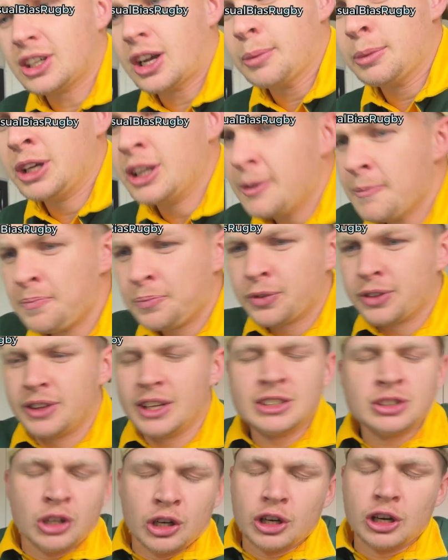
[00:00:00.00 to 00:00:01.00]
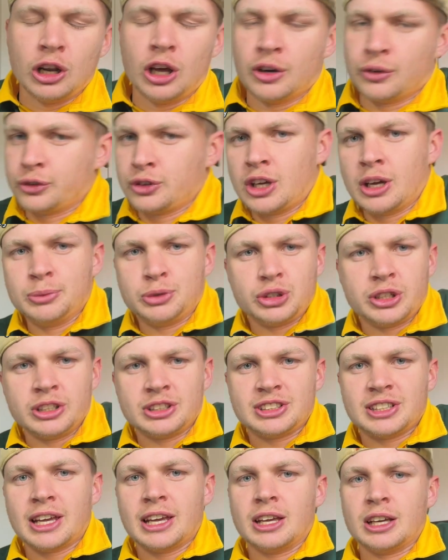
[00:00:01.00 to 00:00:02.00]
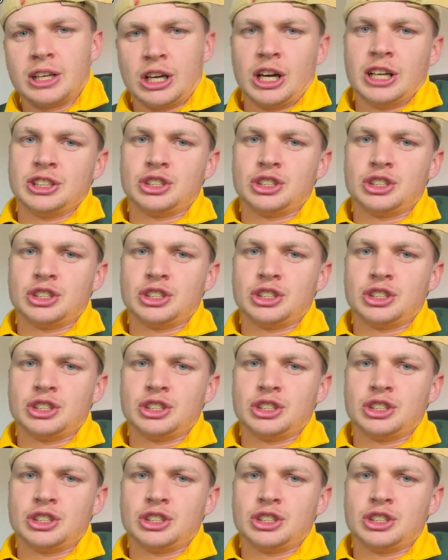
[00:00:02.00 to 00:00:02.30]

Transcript: I mean, there's not a lot of times you could say a guy